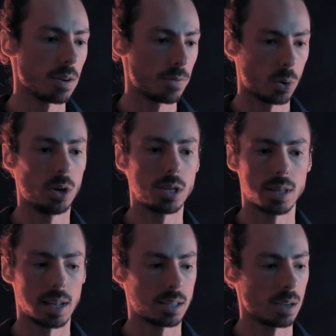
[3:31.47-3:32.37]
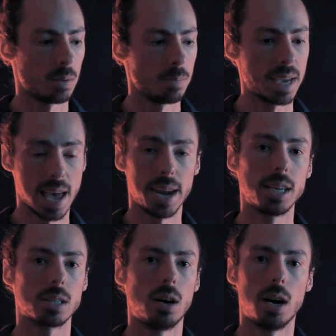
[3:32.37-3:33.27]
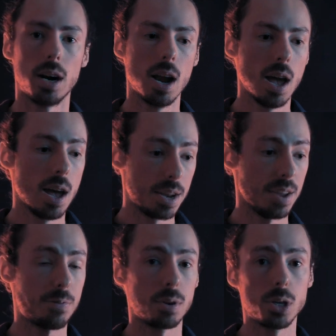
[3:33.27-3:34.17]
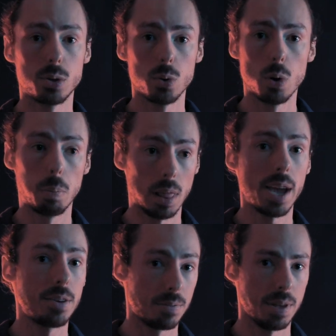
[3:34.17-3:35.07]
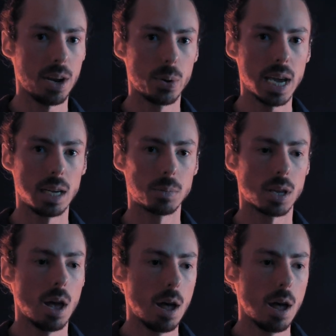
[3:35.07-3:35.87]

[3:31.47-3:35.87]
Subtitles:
of course, that some mechanics are different to apply to video games,